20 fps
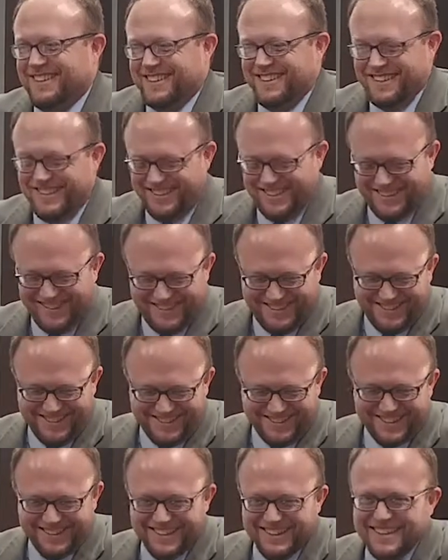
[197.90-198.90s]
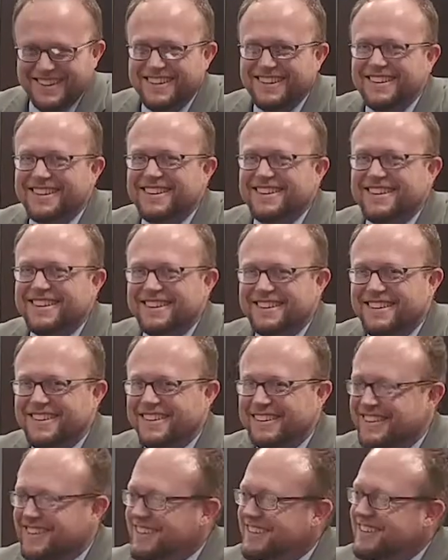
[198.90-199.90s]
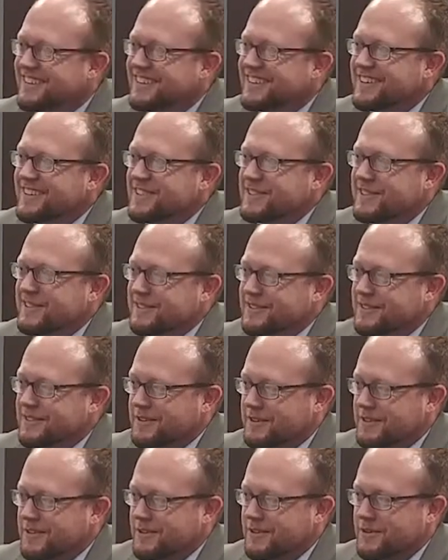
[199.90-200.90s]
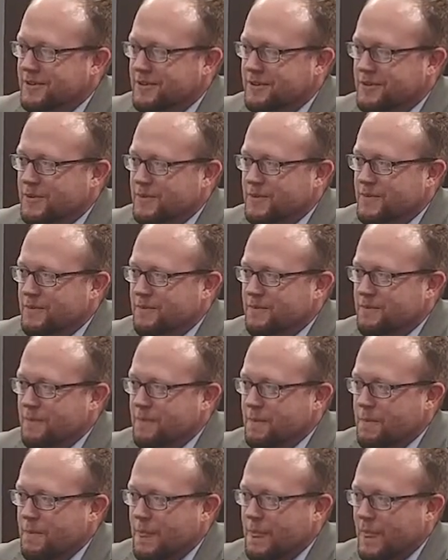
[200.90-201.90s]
This person isn't speaking.